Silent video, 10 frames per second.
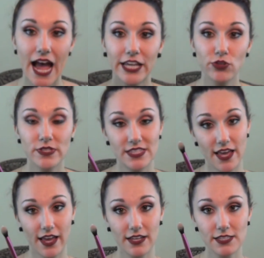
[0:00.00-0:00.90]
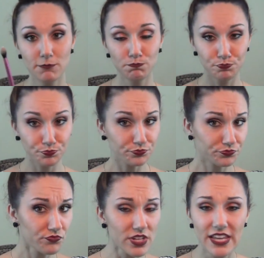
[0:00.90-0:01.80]
I use this,
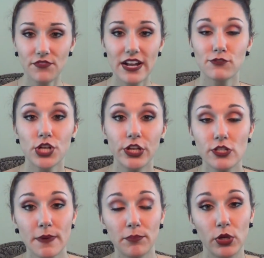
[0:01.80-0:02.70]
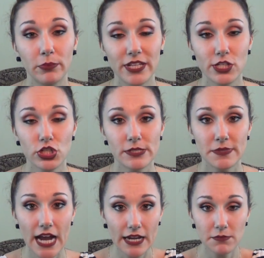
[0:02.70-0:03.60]
even after I use my beauty blender
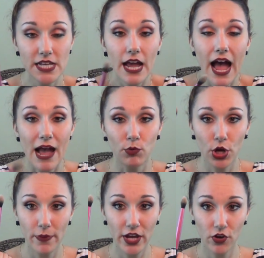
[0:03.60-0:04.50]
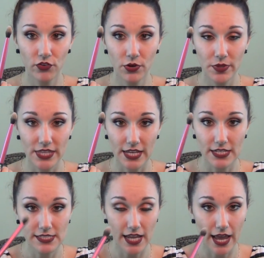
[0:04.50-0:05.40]
sometimes, I will go back over it with
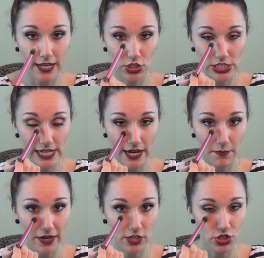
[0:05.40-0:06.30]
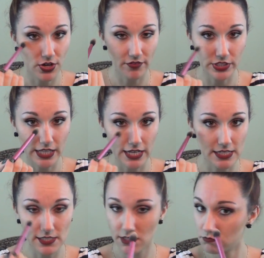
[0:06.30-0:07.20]
this and just kind of make sure everything
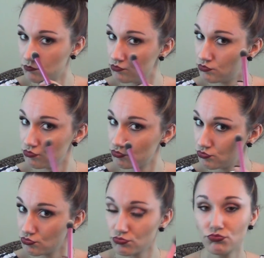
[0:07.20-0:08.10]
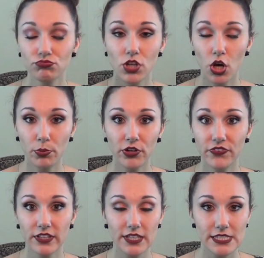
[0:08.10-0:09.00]
is all
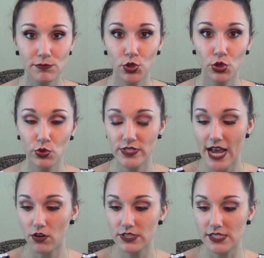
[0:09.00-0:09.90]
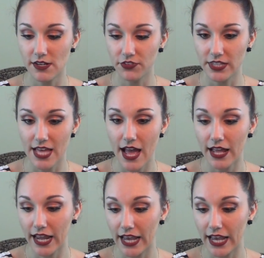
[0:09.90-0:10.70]
perfectly smoothed out and stuff like that.